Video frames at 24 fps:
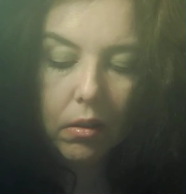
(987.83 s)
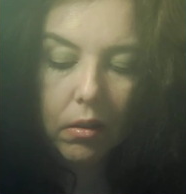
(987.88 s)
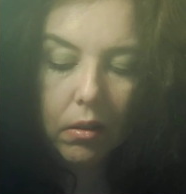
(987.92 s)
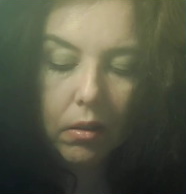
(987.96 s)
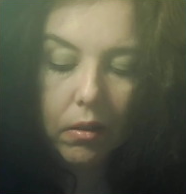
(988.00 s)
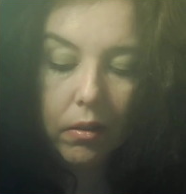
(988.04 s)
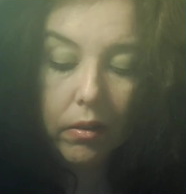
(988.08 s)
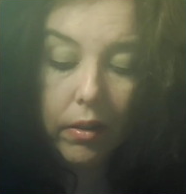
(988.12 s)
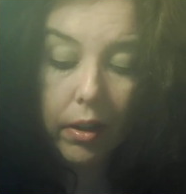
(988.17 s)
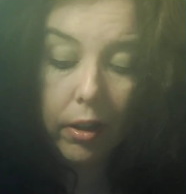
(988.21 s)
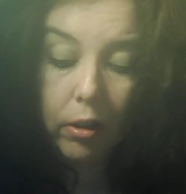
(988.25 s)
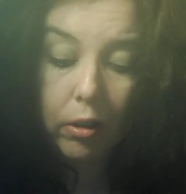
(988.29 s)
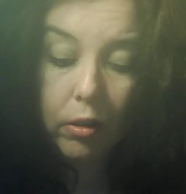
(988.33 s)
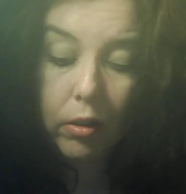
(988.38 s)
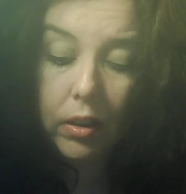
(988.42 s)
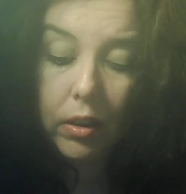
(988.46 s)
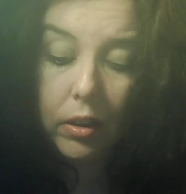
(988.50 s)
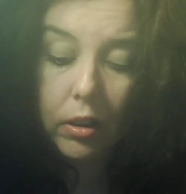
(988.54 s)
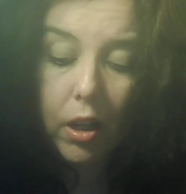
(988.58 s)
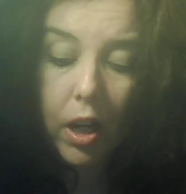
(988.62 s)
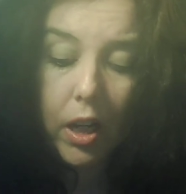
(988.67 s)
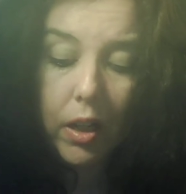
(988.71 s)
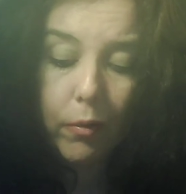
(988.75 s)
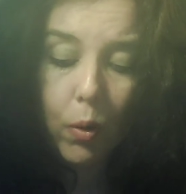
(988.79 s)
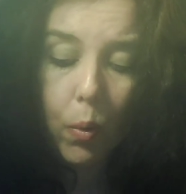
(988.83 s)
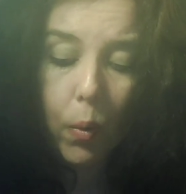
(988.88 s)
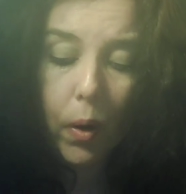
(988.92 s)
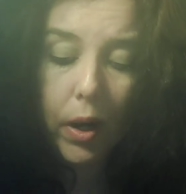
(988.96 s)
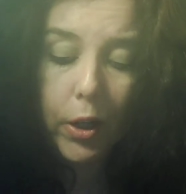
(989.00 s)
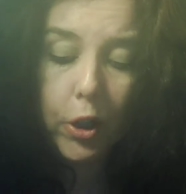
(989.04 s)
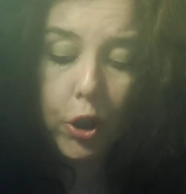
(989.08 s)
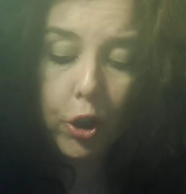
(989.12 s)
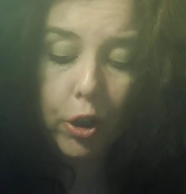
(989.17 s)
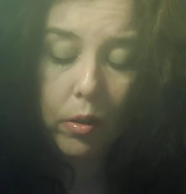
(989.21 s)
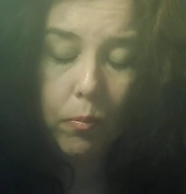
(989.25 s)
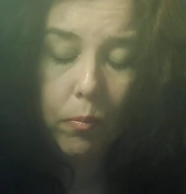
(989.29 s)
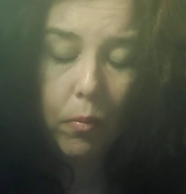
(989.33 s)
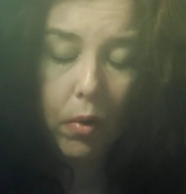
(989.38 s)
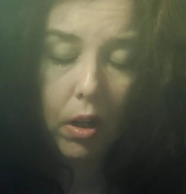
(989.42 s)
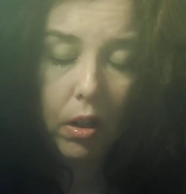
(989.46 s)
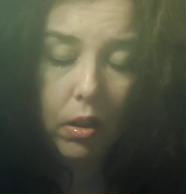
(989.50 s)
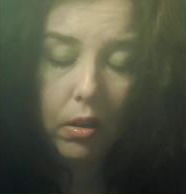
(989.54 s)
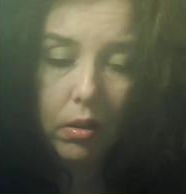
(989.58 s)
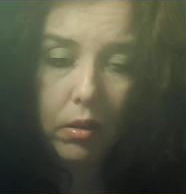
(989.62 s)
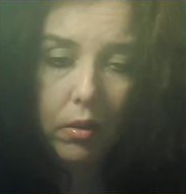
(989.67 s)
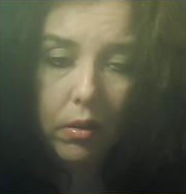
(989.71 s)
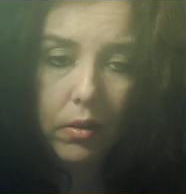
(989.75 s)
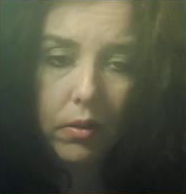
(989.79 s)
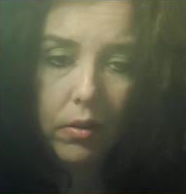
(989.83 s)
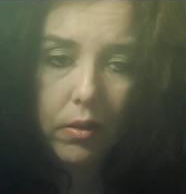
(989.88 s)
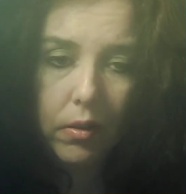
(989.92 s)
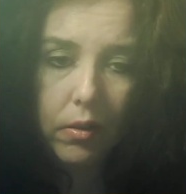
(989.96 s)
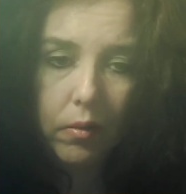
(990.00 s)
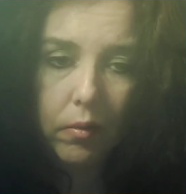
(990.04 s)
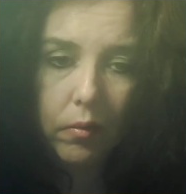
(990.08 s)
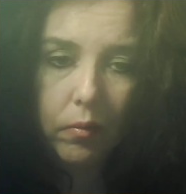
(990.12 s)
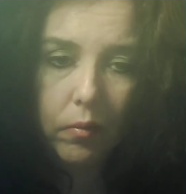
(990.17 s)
there are a lot of question marks,